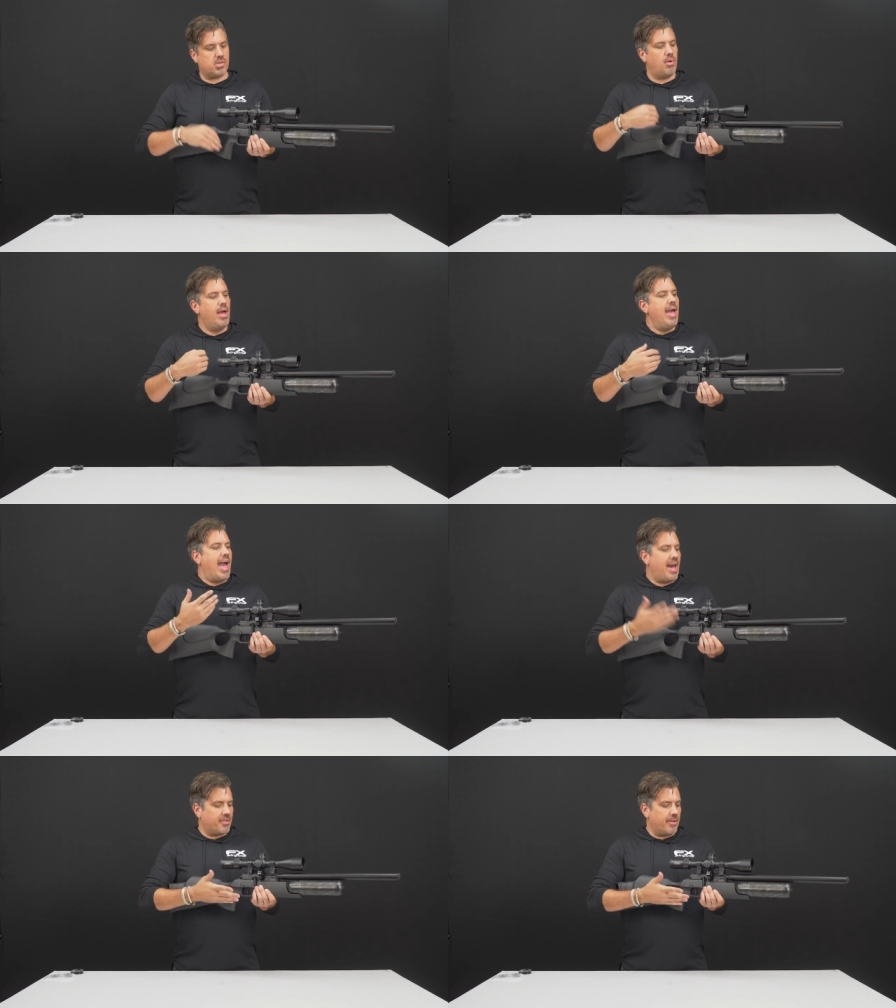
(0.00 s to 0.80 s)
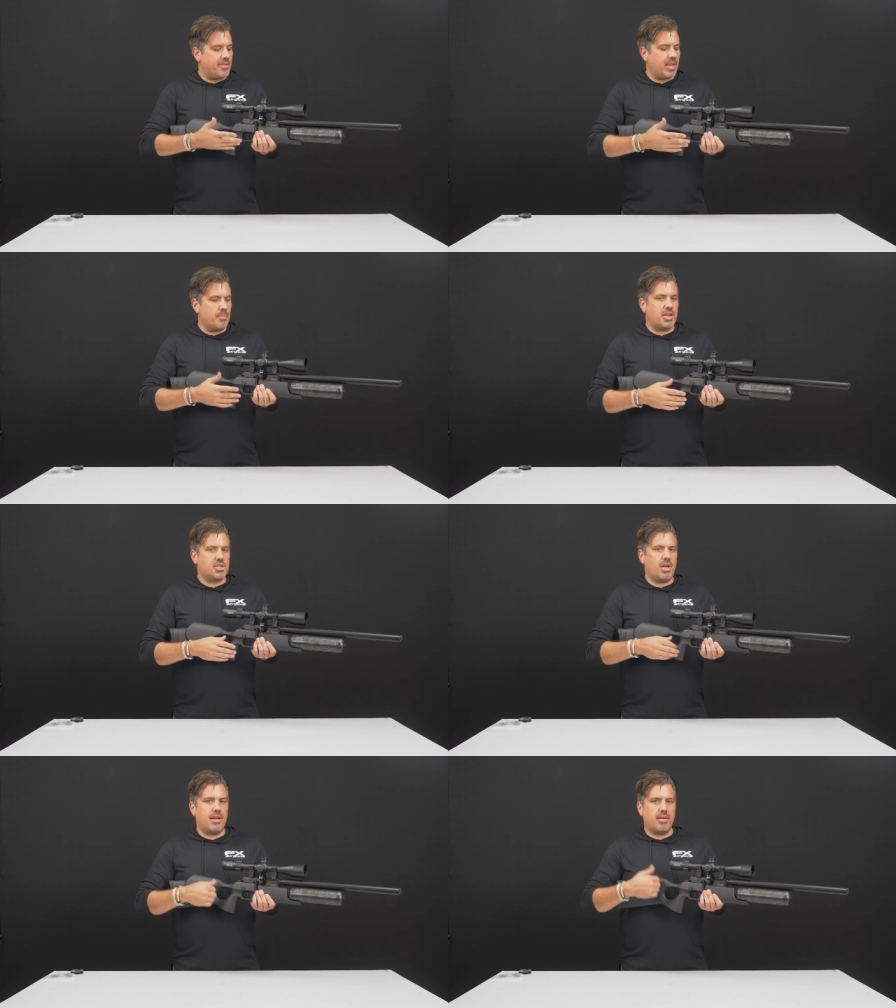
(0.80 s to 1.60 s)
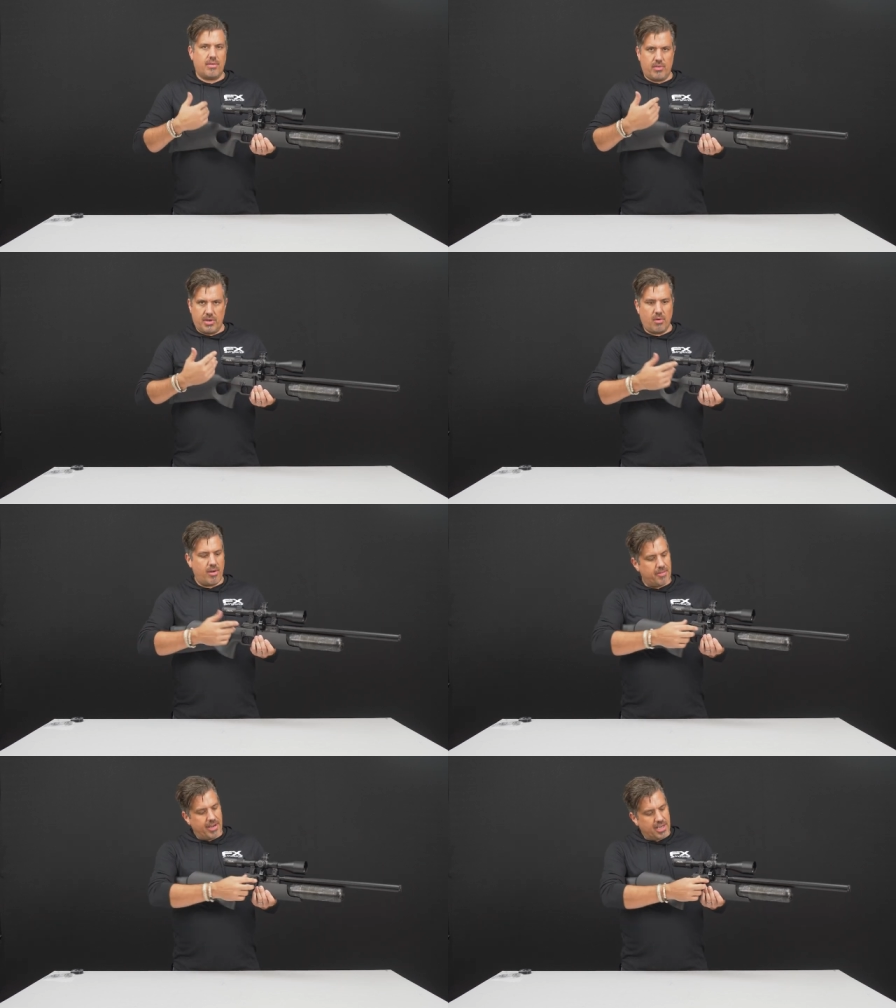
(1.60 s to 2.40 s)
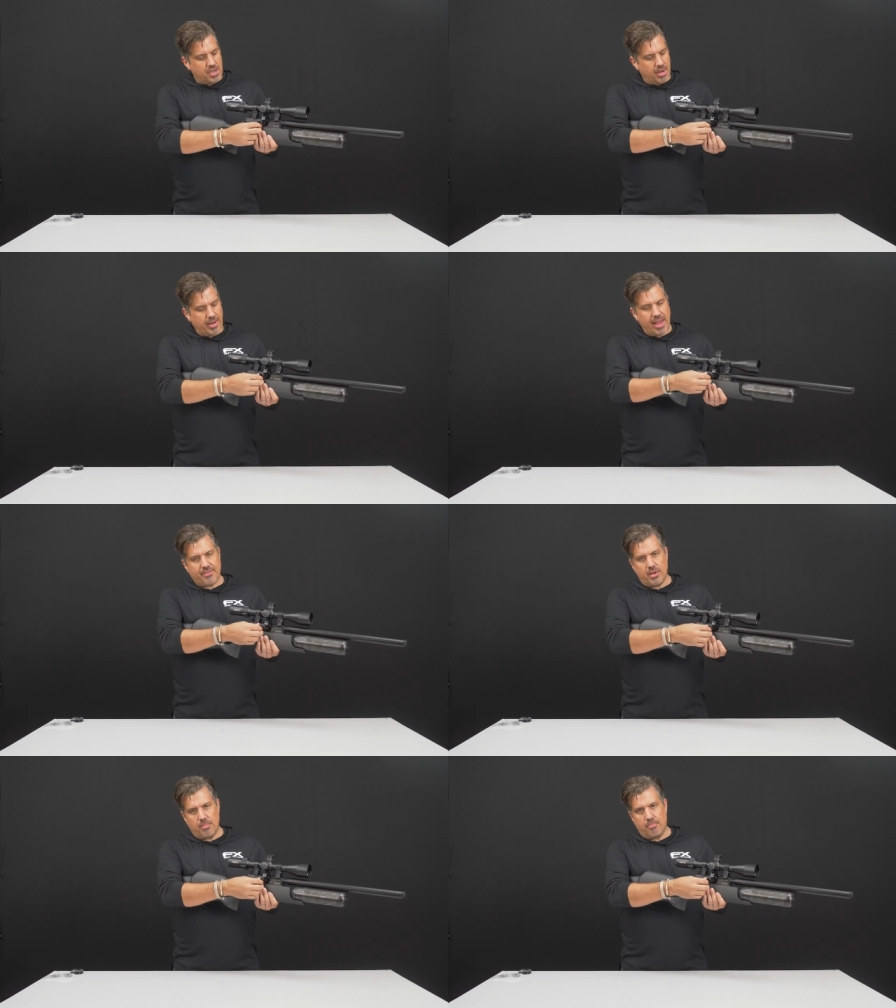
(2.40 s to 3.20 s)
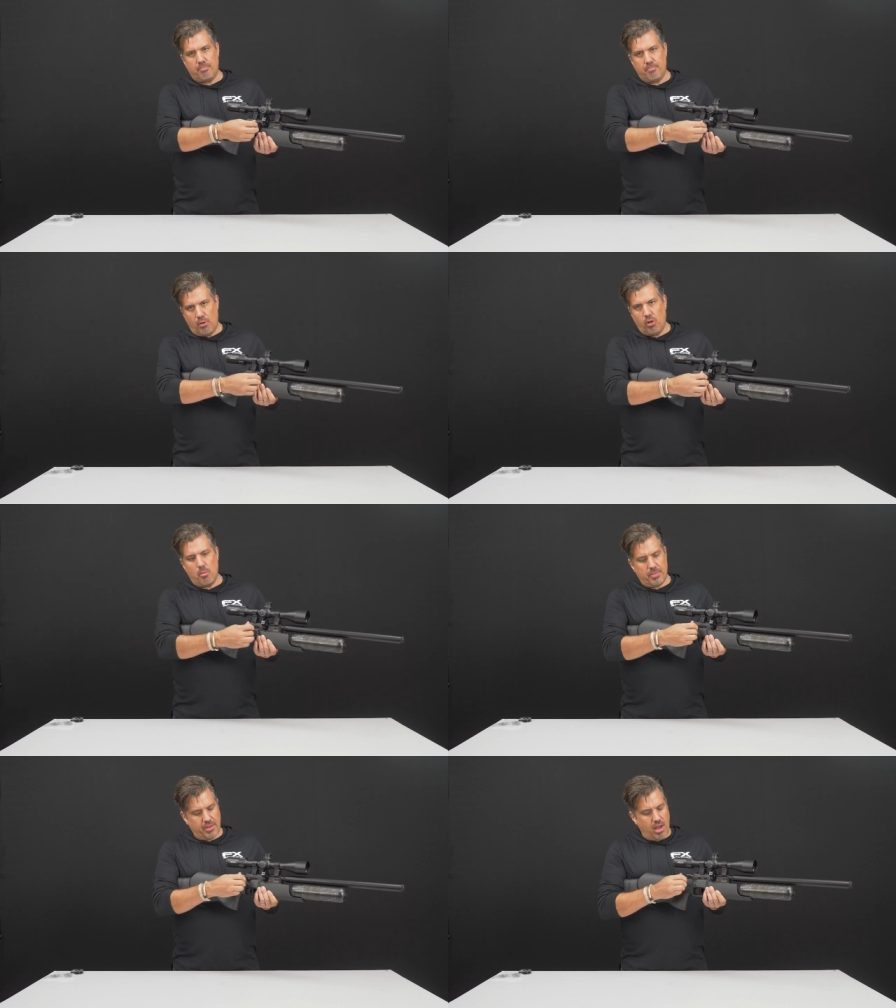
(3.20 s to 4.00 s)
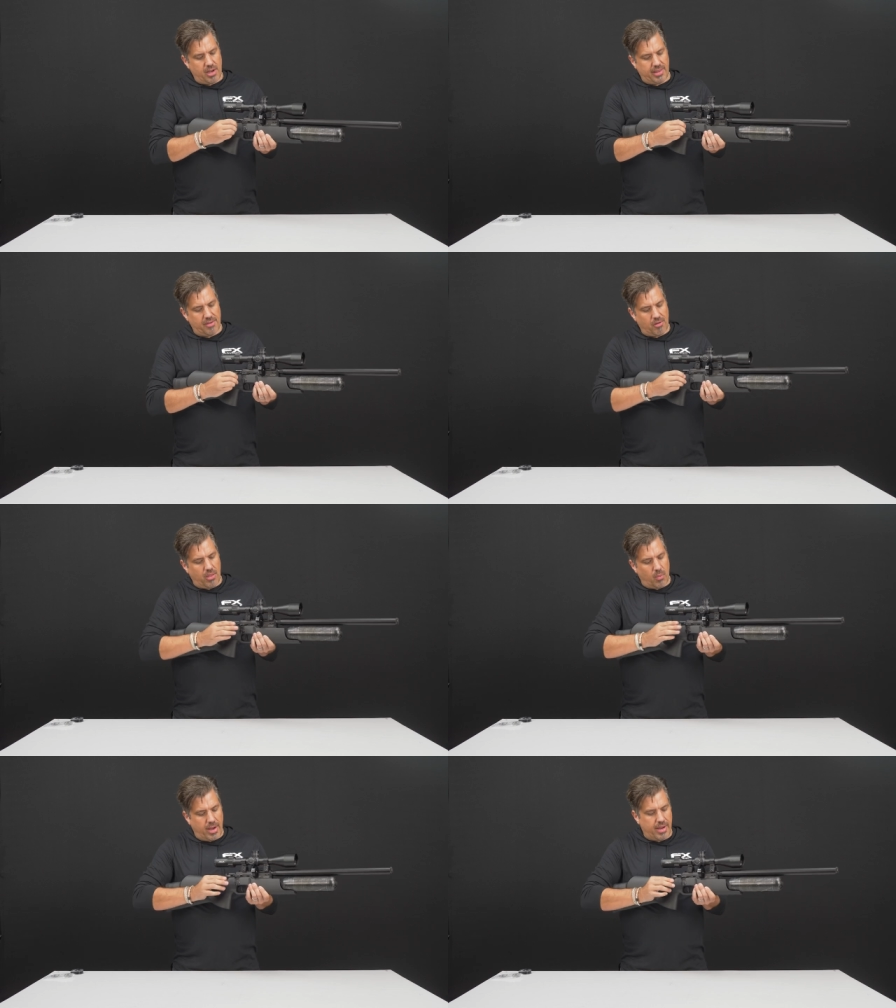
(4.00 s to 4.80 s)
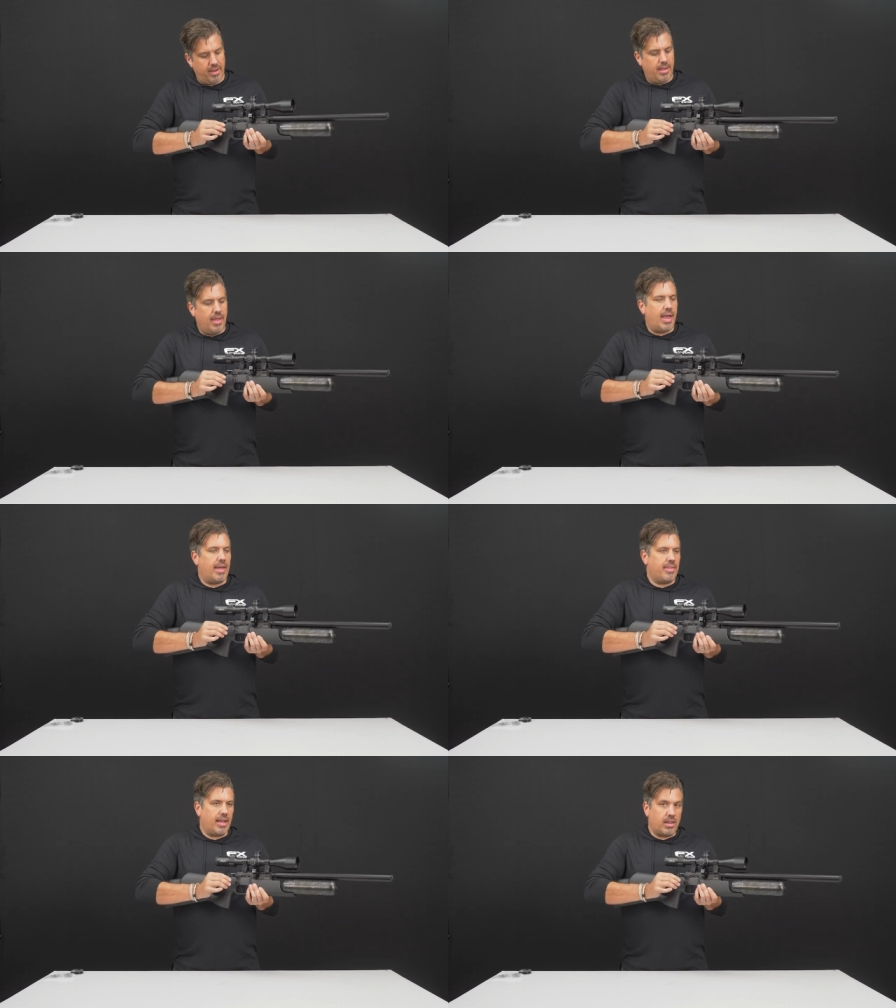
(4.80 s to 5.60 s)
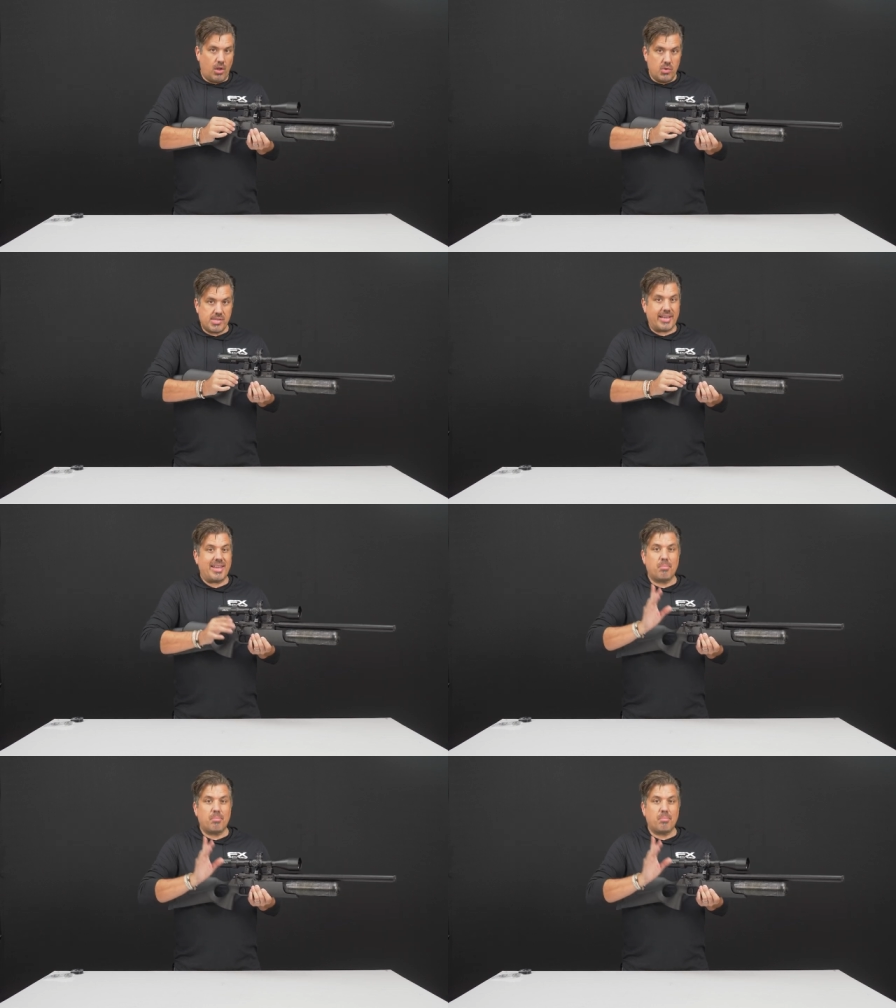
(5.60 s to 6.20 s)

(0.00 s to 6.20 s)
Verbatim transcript: So after I've taken my shot, to get ready for the next shot, I'm gonna have to pull open the cocking lever all the way and then close it